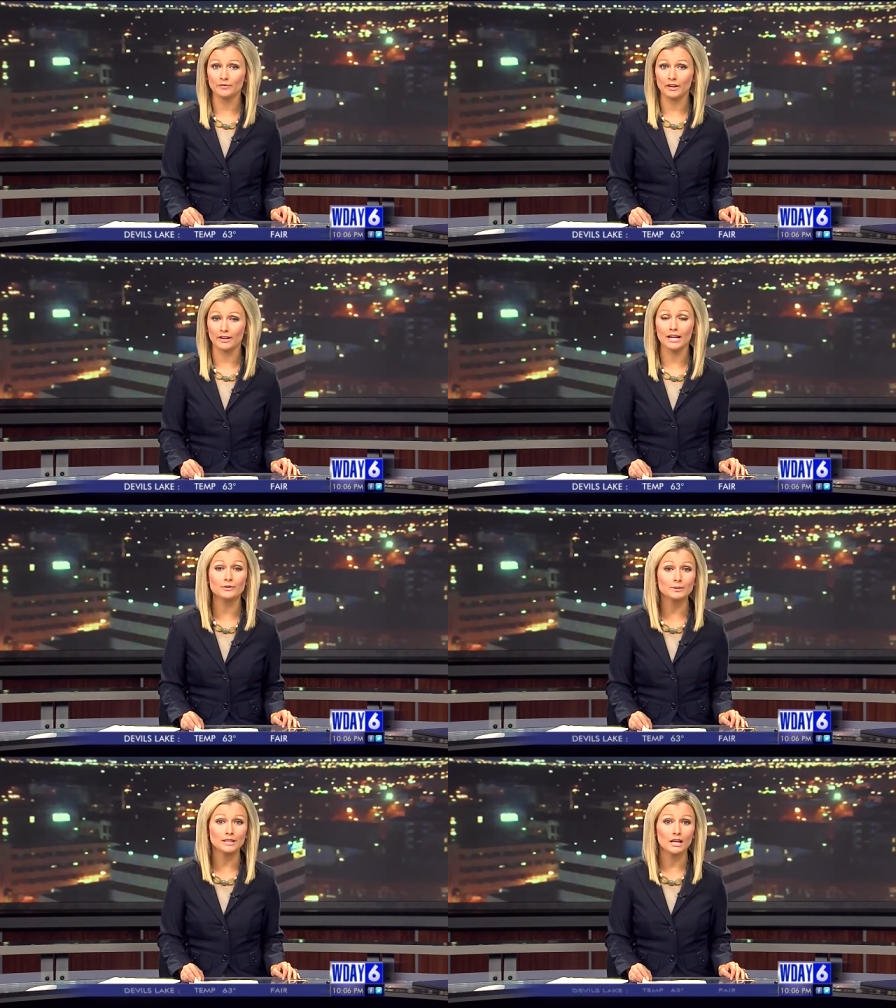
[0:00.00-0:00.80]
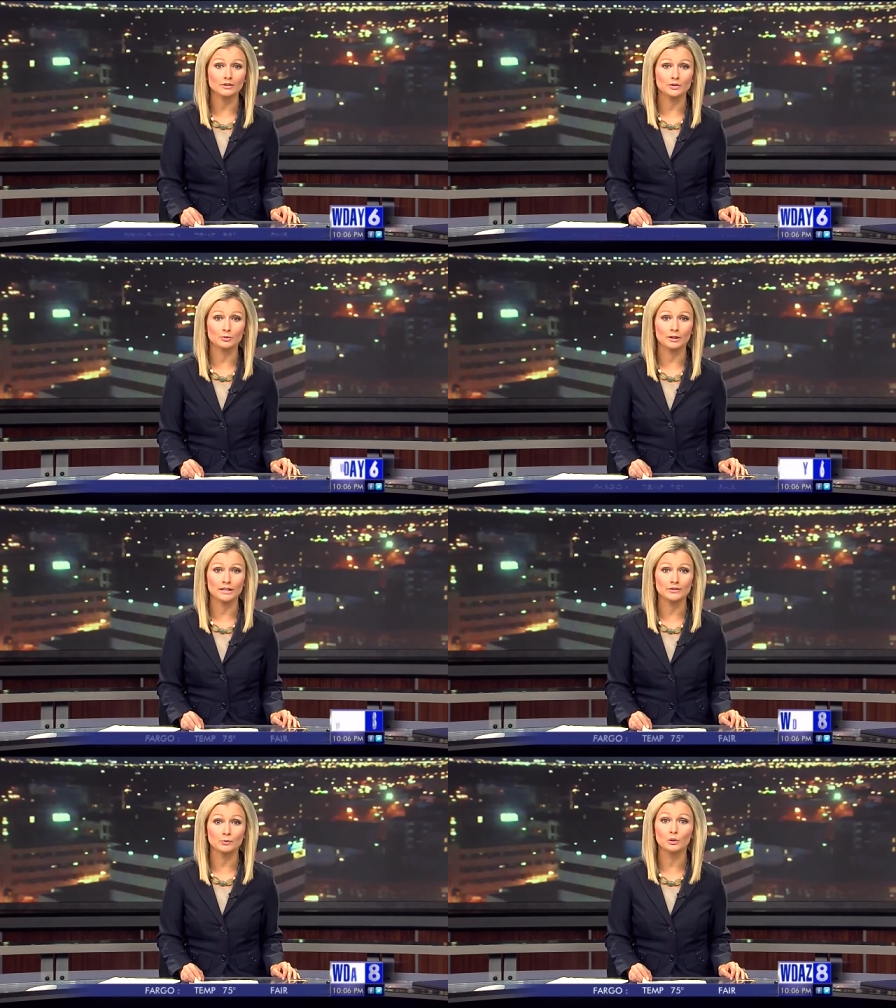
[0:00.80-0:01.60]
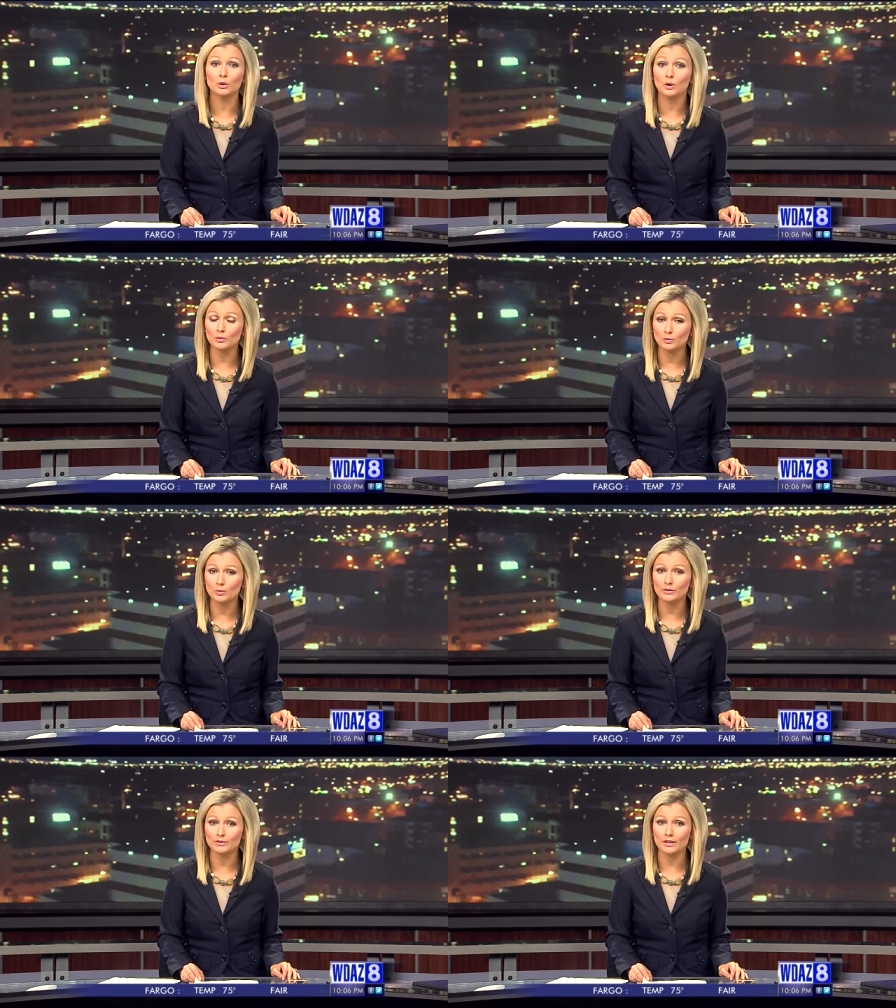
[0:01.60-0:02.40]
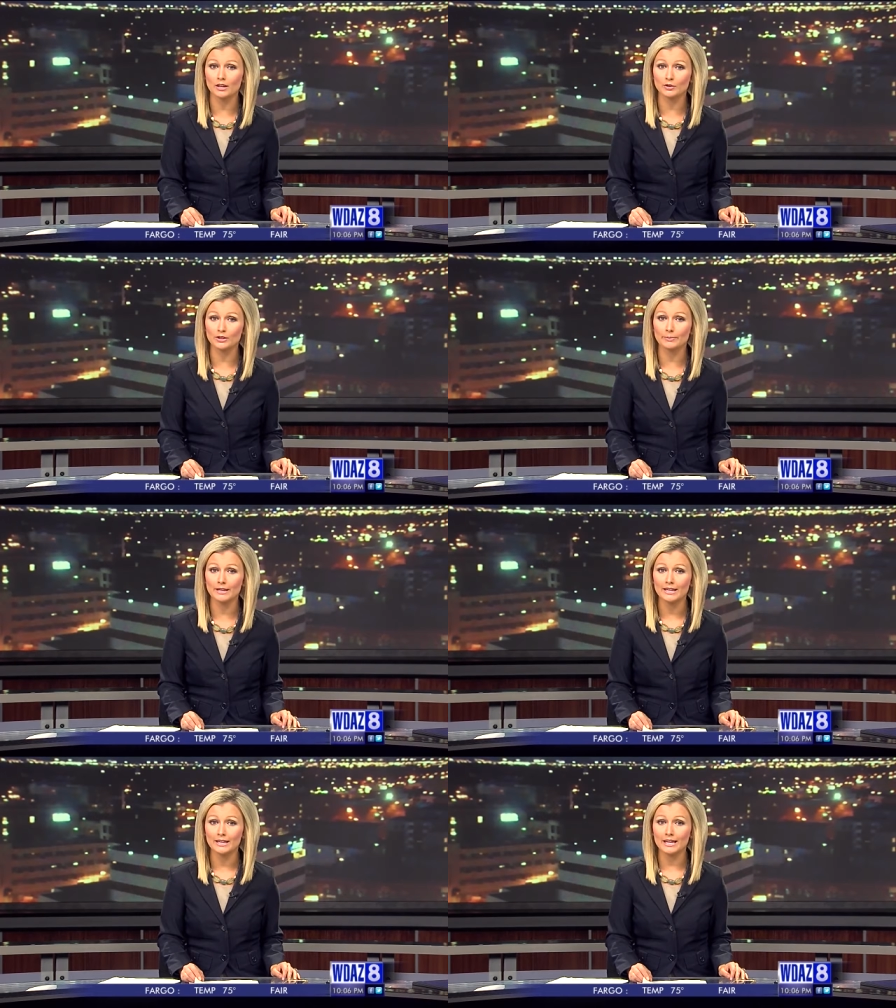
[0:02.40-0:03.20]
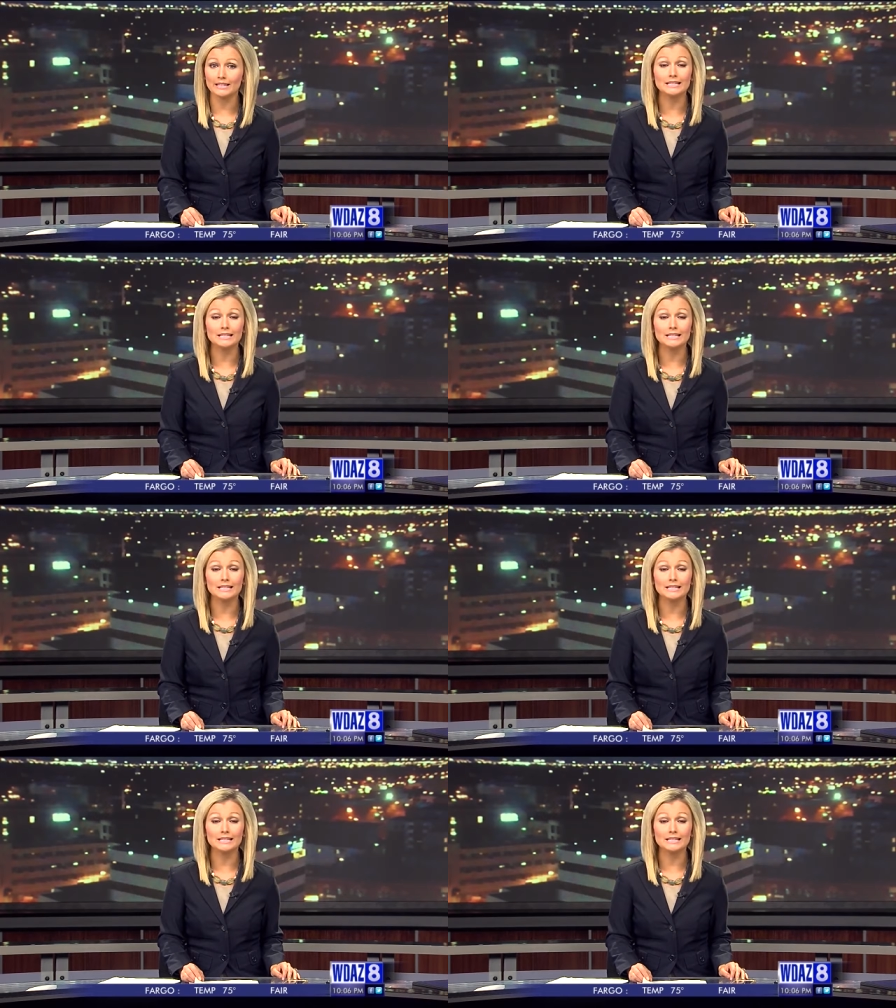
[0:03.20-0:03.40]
$2,500 raised will go toward the scholarship,